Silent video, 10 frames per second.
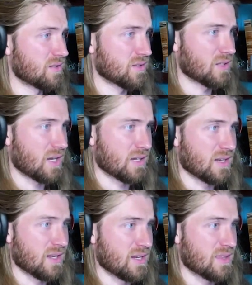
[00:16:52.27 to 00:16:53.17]
God,
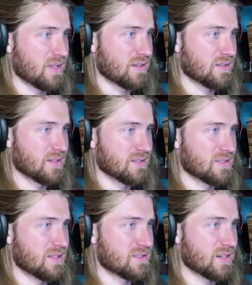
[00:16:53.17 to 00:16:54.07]
anything that
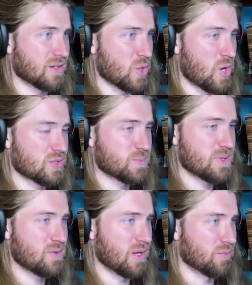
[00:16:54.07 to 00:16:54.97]
isn't going to cost
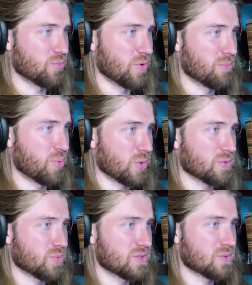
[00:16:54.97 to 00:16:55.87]
me an
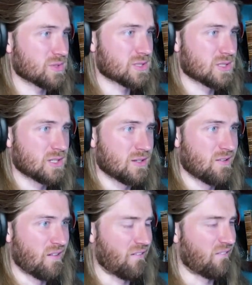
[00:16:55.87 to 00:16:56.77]
important resource?
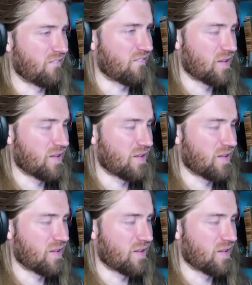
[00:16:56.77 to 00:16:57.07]
Oh.